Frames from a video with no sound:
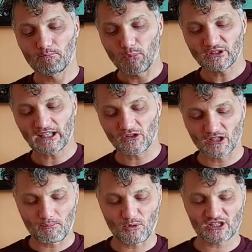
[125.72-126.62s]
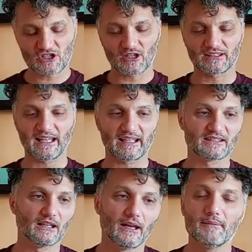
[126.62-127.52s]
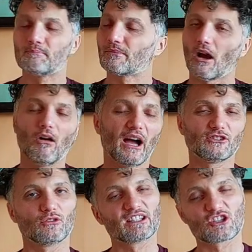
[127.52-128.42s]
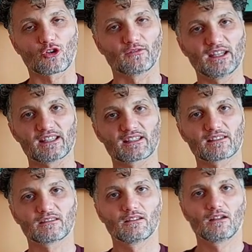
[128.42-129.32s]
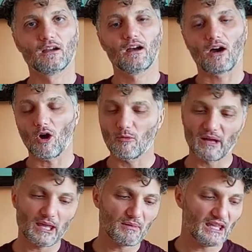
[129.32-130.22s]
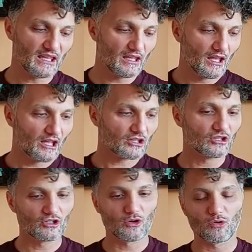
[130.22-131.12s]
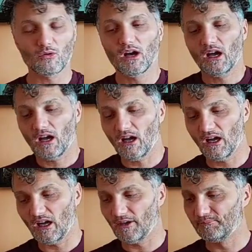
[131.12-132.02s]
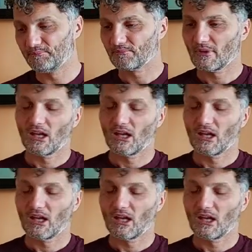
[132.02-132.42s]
putting in a position that, oh, I don't deserve this. Or maybe, you know, the